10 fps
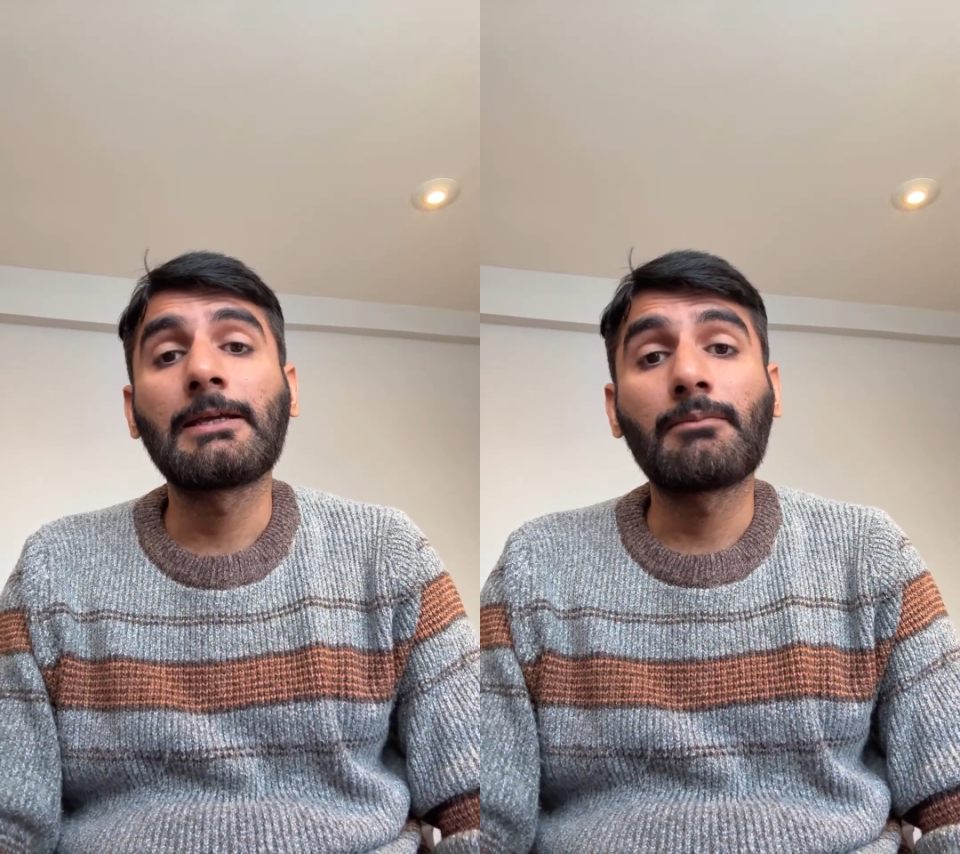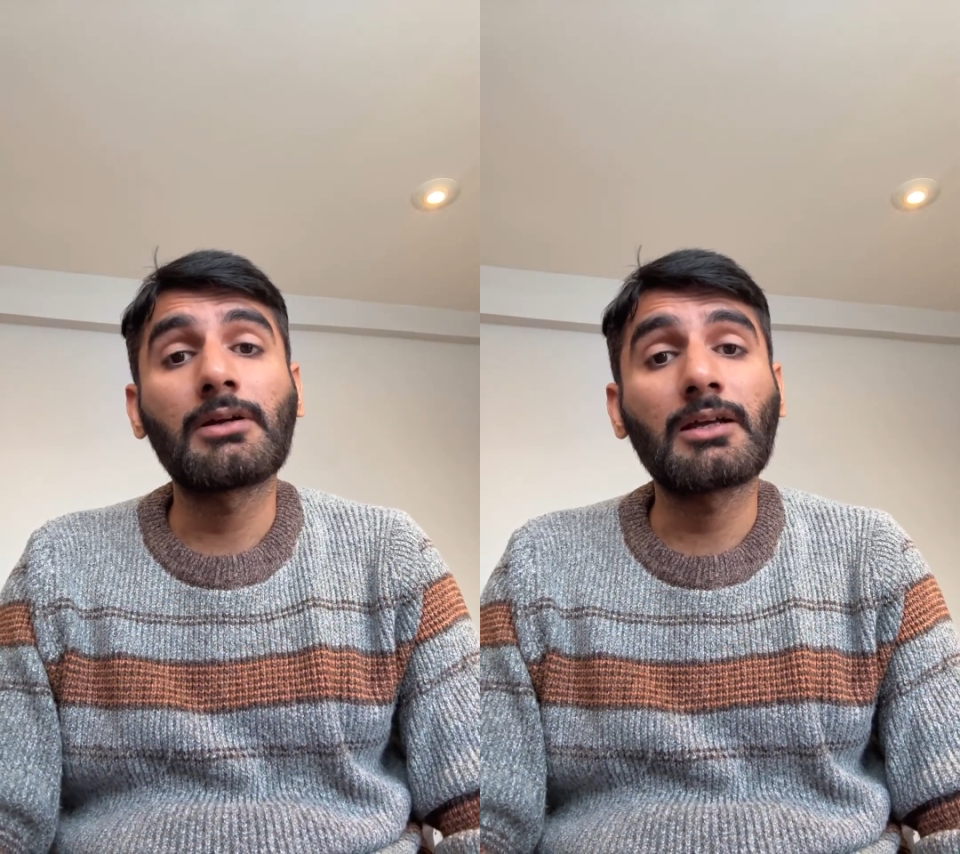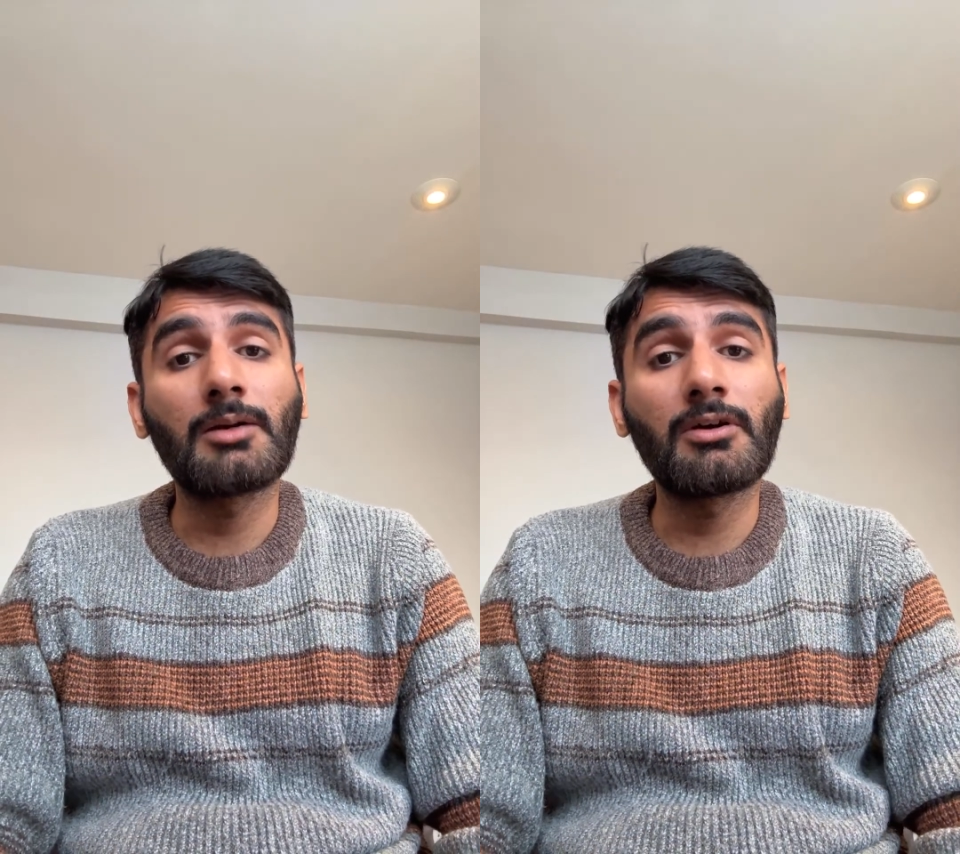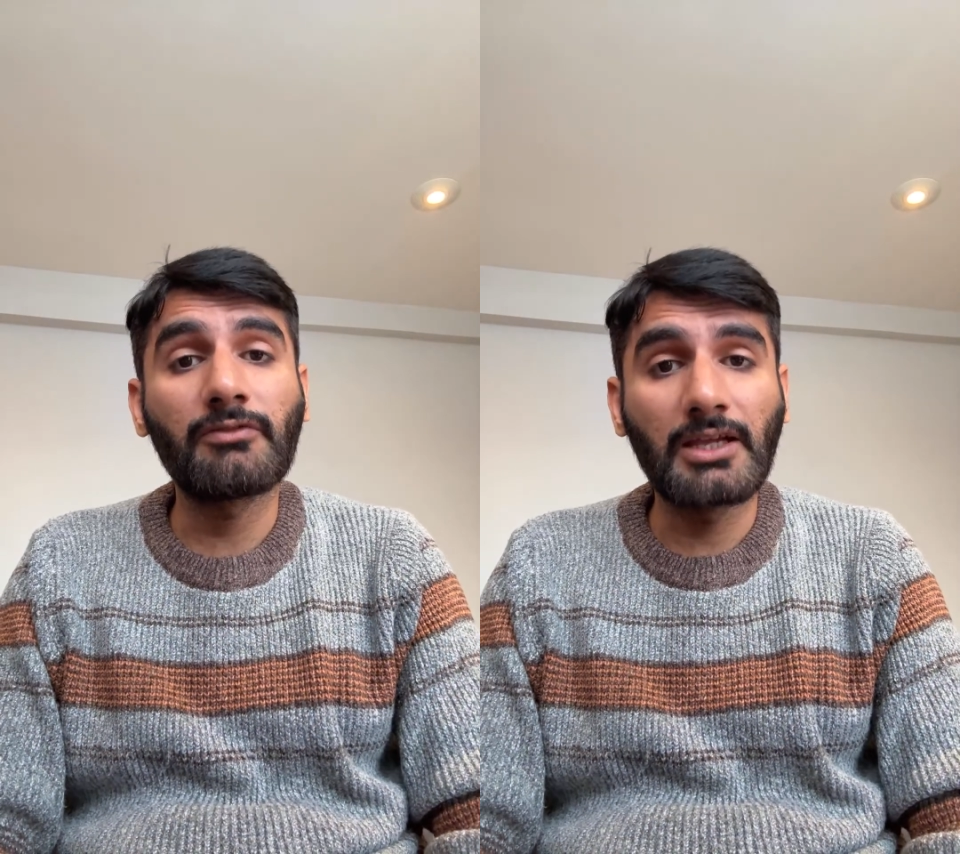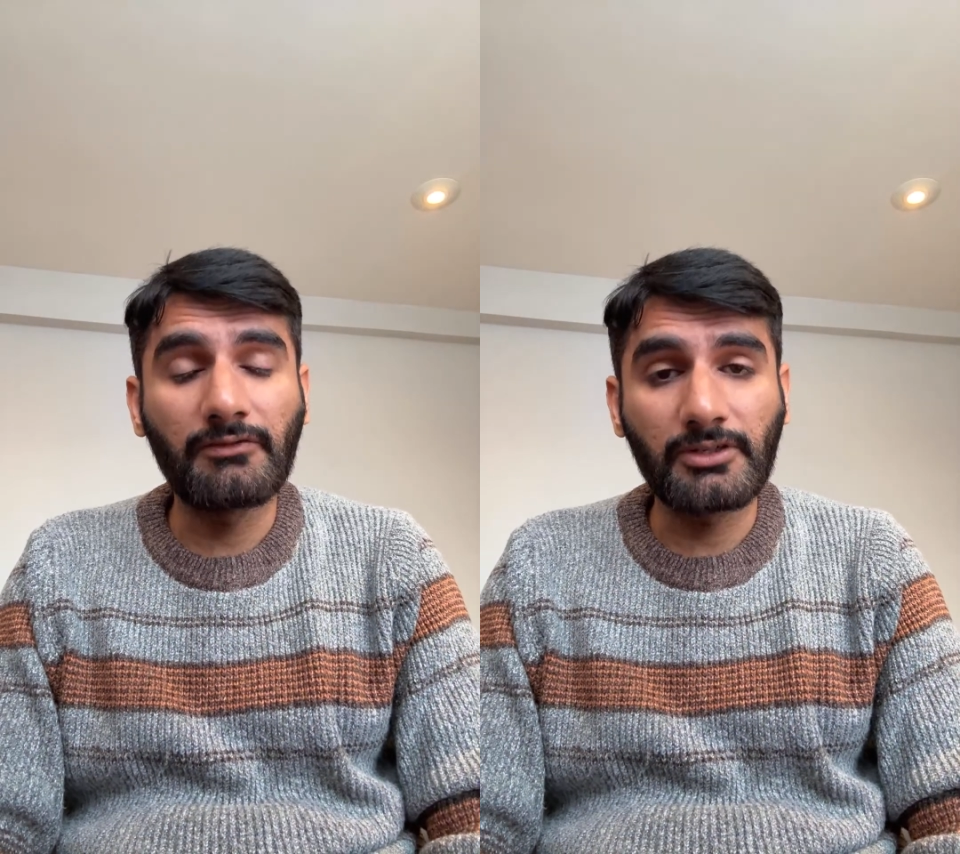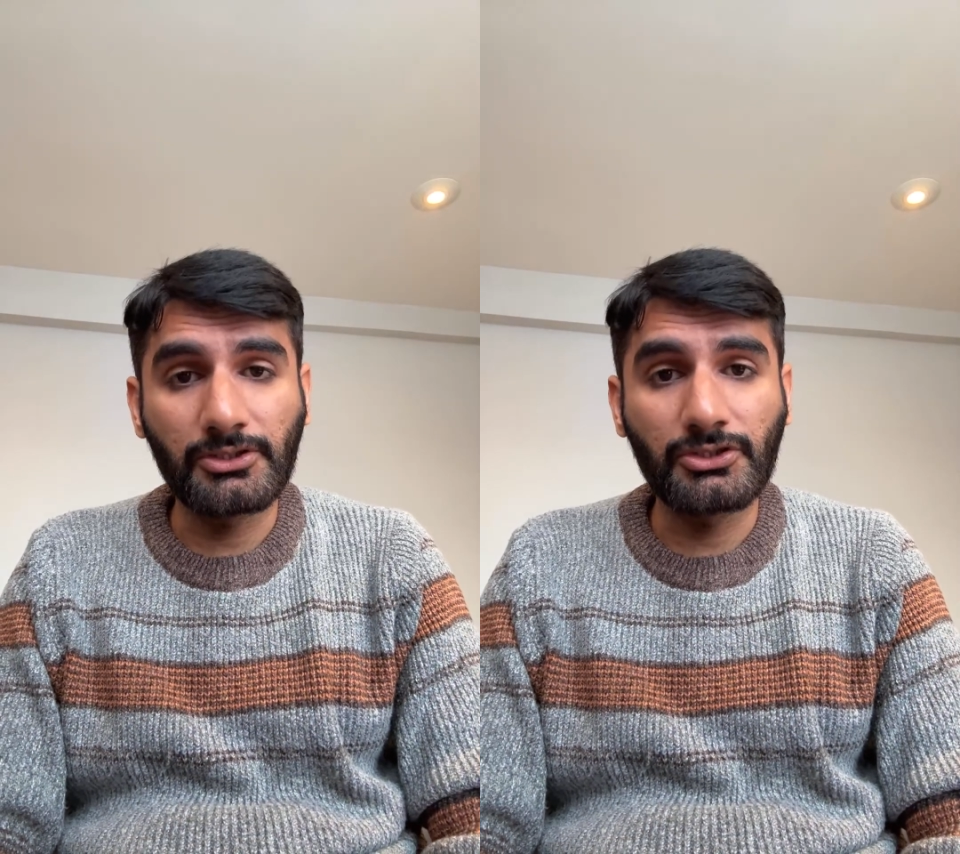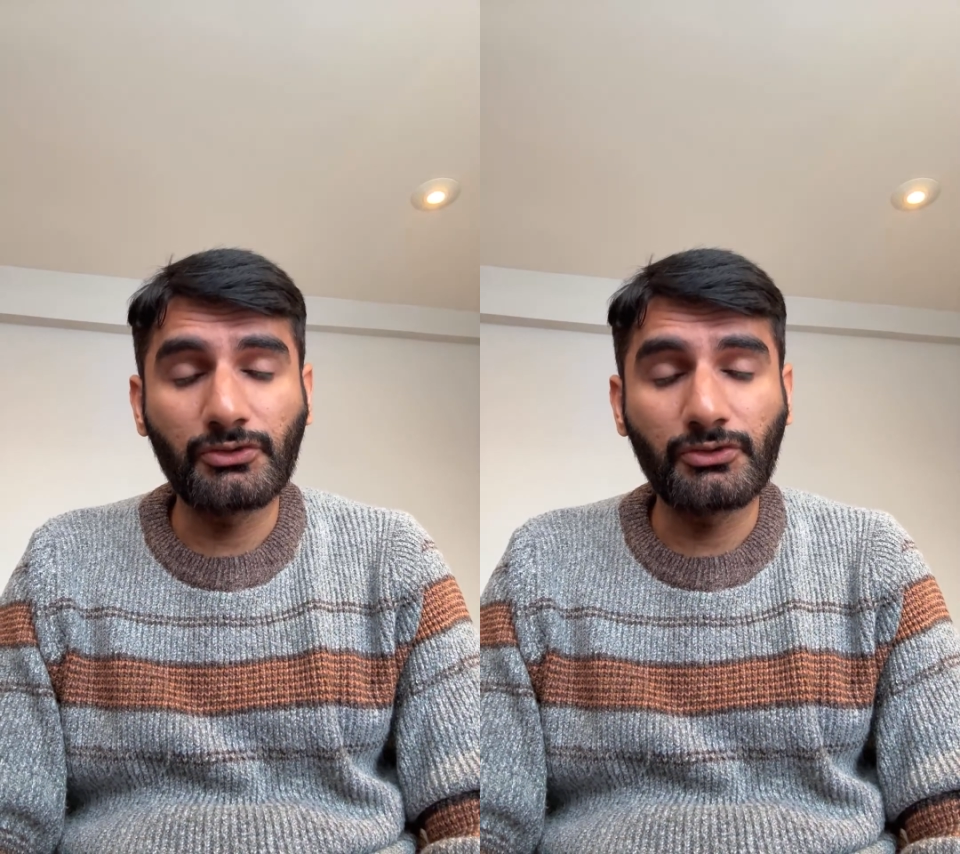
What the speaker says: but above average.